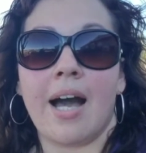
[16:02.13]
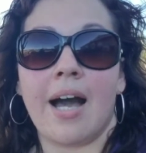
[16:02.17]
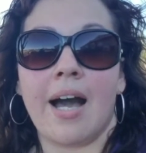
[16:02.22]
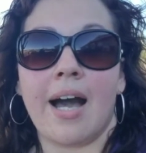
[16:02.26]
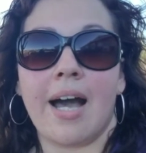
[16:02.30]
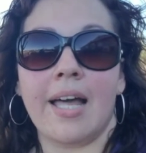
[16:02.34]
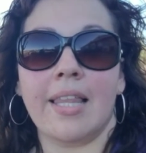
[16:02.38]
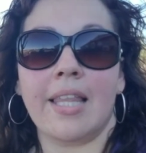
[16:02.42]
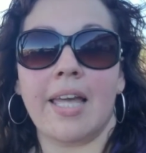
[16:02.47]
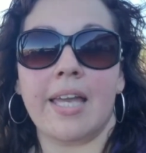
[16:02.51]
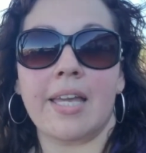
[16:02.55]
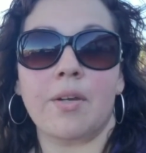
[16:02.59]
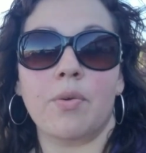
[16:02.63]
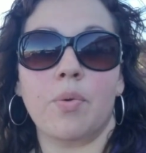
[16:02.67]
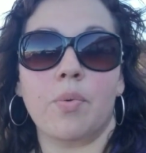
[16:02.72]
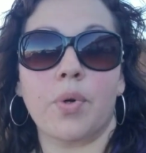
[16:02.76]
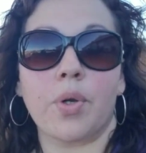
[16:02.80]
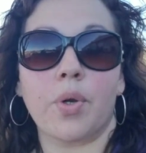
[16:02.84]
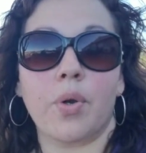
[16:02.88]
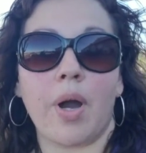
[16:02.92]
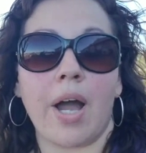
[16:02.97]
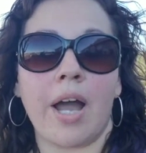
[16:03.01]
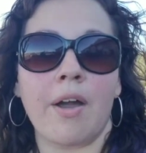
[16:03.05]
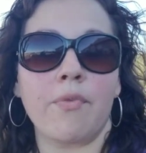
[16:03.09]

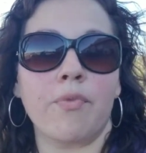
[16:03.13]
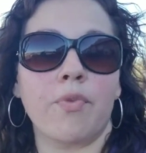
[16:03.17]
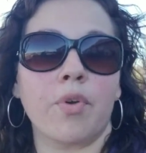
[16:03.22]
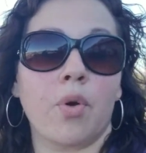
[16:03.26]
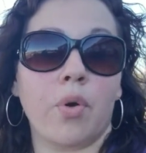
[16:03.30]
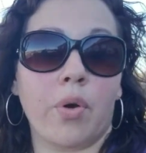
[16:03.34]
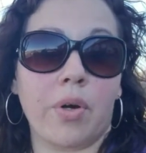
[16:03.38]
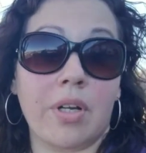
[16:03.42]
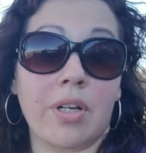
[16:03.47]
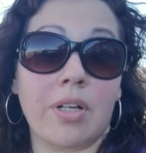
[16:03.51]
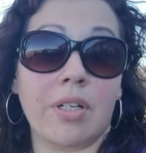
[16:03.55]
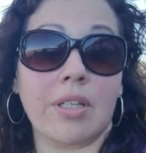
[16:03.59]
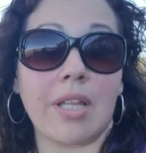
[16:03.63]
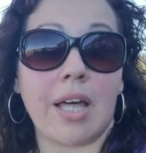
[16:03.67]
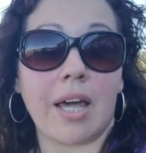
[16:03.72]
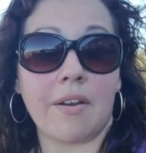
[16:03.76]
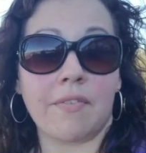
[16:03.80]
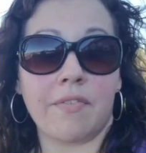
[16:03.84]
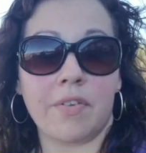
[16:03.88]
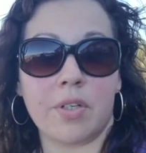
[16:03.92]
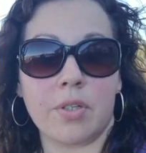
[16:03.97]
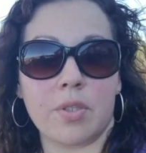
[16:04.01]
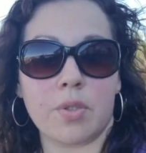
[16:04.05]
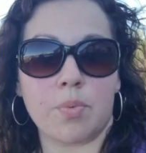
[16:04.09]
I've recorded a lot
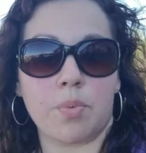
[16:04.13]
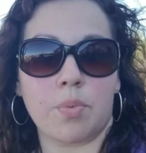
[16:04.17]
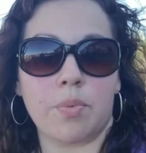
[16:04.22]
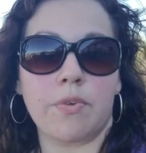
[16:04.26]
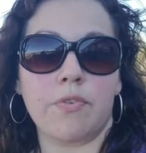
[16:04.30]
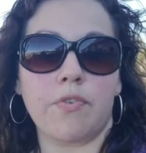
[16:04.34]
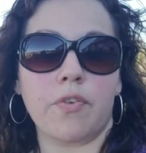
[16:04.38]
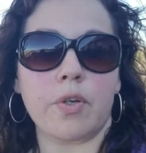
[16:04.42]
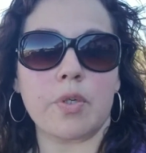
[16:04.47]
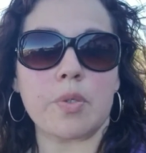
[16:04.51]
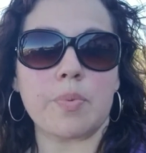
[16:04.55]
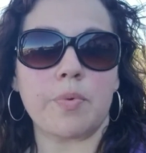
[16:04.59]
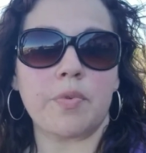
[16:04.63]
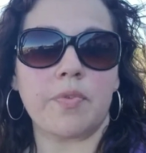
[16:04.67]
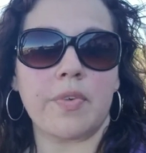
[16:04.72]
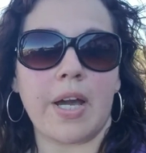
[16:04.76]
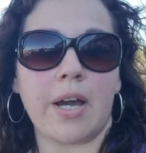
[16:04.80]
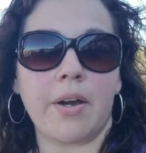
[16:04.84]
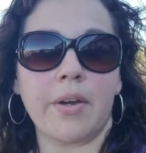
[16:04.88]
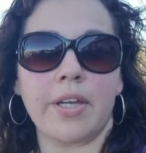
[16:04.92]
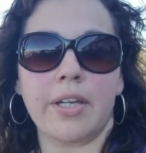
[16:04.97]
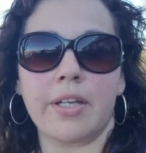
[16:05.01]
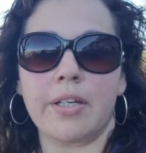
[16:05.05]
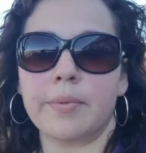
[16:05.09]
of videos when we first moved
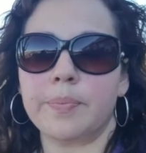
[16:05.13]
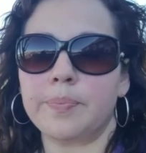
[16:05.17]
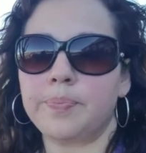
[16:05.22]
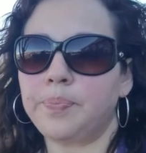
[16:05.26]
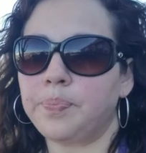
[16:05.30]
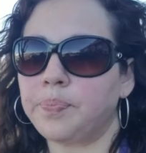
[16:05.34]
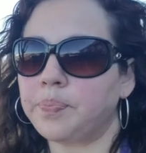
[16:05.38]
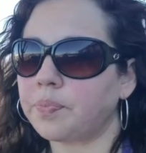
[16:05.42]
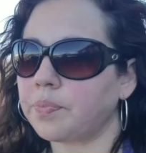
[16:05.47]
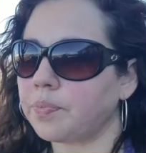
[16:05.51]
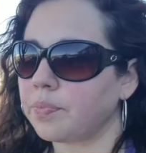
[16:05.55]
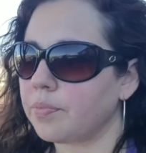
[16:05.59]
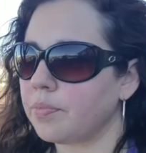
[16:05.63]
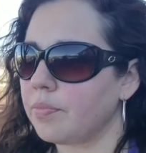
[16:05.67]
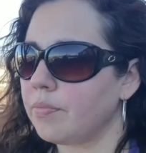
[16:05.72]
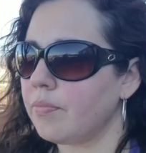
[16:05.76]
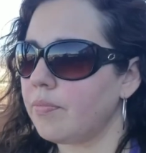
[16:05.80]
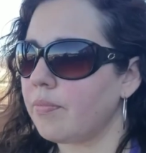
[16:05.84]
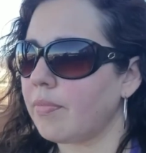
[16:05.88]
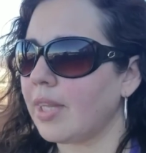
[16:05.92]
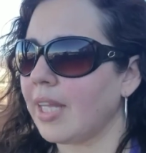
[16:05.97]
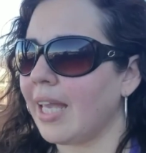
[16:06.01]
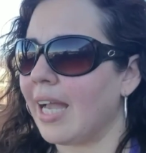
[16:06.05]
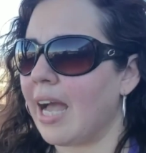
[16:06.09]
out here.
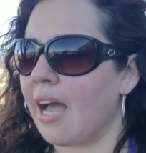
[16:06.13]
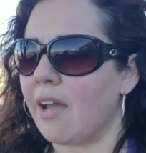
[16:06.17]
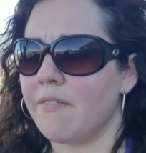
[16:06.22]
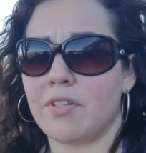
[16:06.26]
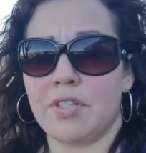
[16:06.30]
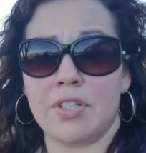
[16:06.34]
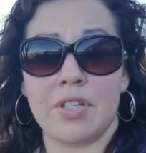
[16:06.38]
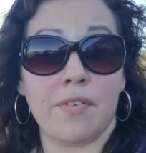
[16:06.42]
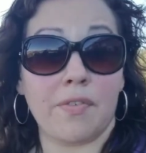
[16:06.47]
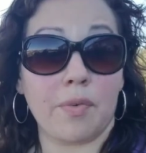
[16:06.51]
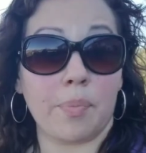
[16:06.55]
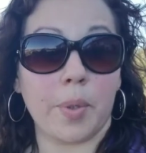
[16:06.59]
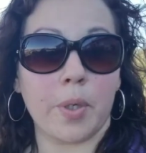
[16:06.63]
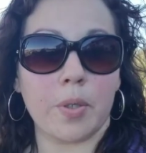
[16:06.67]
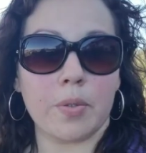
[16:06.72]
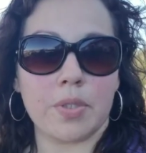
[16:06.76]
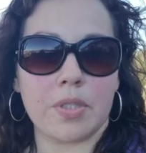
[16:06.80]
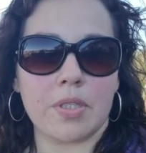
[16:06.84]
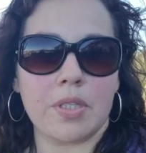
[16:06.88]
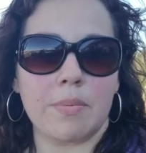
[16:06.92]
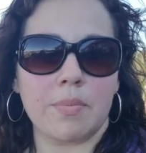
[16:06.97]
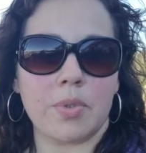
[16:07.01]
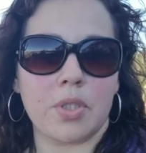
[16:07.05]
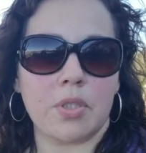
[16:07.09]
I've just never
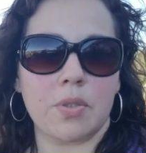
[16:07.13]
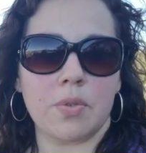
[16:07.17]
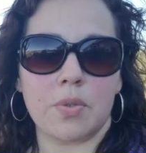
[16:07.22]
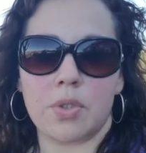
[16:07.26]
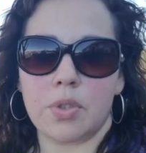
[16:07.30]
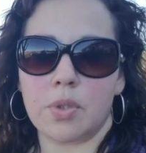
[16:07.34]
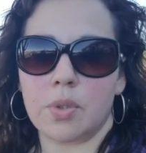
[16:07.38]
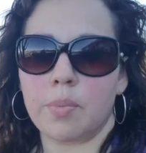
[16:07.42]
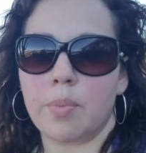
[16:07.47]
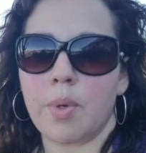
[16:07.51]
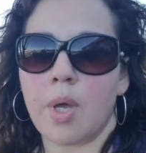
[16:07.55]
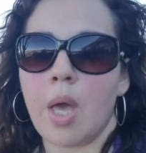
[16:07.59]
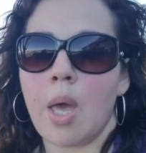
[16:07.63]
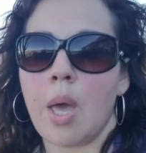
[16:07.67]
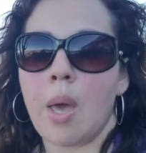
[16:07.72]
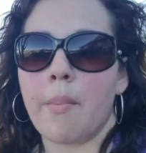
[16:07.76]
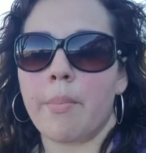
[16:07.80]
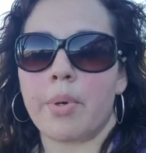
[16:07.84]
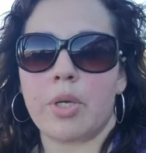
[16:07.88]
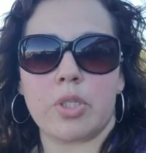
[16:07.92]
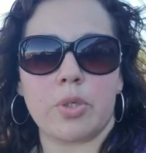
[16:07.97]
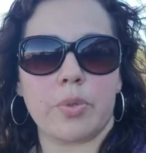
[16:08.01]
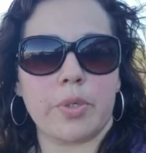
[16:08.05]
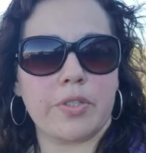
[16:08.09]
posted them to YouTube,
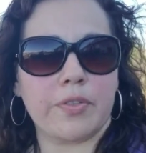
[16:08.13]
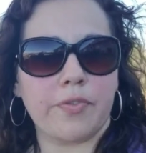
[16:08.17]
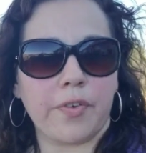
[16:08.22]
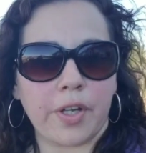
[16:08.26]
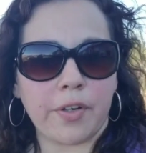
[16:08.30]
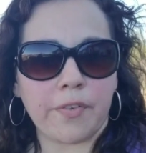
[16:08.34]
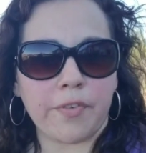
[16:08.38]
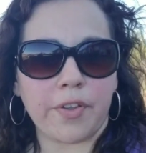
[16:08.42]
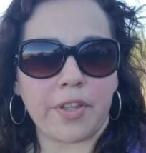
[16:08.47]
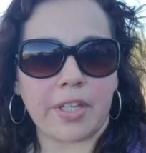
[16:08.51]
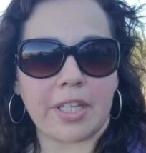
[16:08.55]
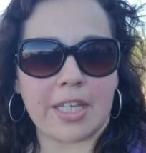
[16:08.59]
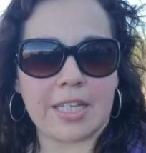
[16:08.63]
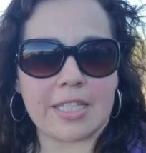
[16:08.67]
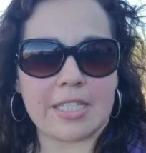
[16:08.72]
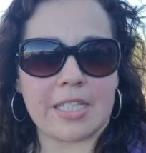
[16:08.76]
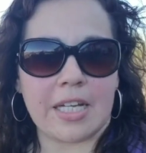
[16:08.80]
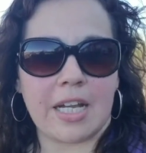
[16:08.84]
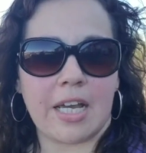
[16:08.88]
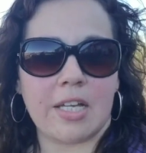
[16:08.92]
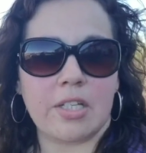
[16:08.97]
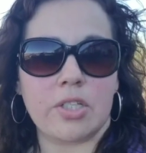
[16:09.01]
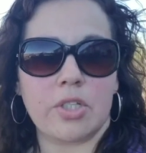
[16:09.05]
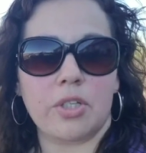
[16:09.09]
but it's always fun for the kids and
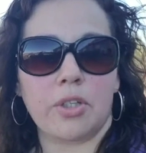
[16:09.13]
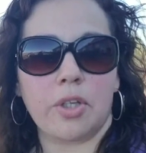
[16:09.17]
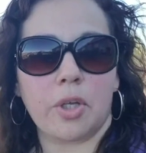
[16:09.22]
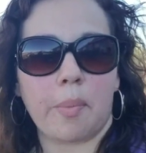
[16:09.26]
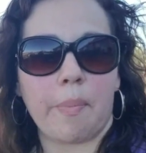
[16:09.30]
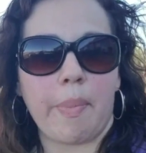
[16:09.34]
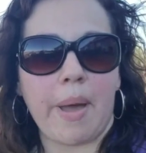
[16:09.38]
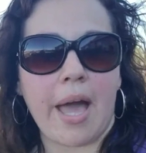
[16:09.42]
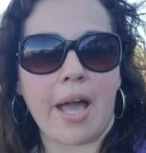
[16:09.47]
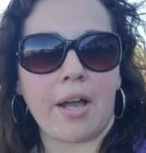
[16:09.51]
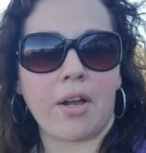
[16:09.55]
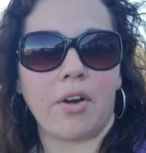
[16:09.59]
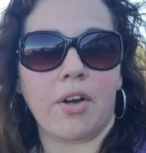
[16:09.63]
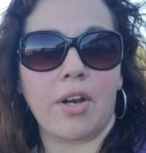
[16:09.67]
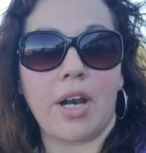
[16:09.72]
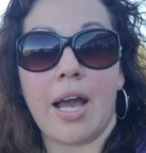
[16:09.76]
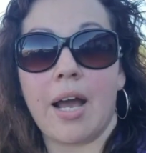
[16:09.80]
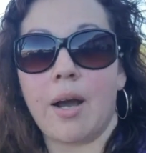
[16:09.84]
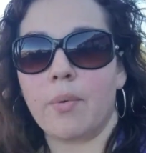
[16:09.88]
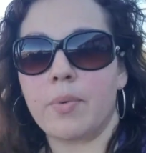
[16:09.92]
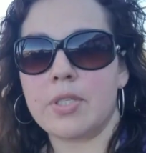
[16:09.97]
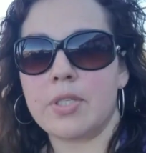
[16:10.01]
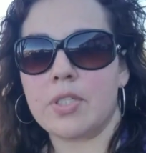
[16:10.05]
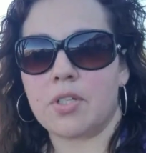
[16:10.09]
I to look back on
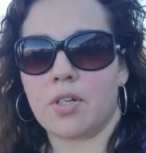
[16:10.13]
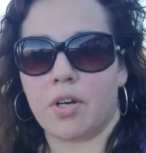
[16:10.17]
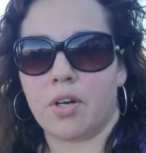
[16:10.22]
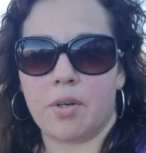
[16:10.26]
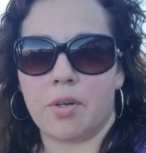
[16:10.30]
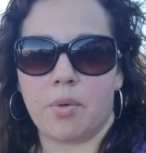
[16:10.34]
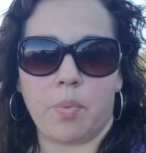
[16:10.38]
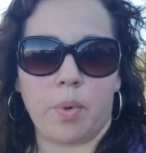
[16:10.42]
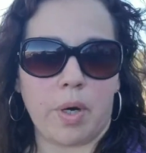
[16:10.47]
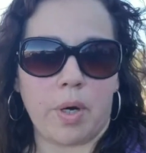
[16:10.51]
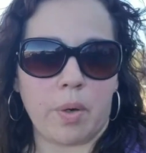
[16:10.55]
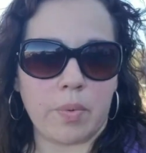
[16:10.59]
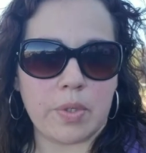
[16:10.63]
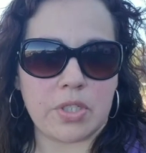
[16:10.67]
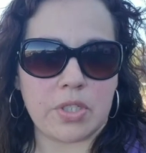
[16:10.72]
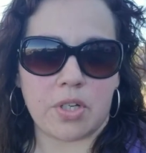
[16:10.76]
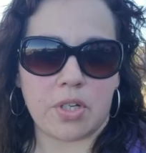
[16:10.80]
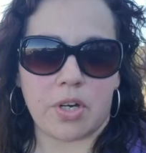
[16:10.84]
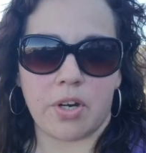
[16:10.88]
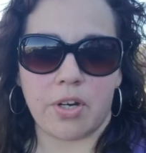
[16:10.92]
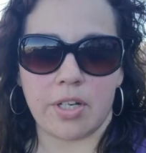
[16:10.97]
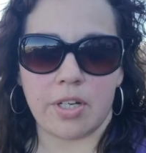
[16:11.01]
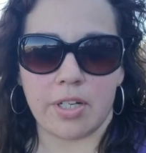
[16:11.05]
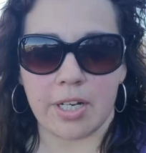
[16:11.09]
how we started, where we
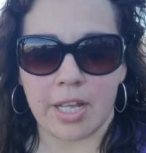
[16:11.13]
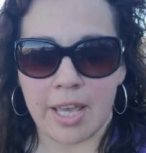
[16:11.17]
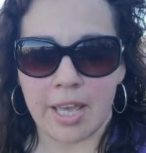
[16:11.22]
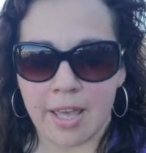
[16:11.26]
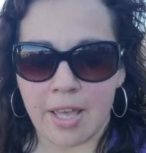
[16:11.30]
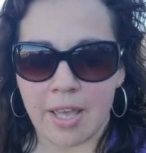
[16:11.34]
started.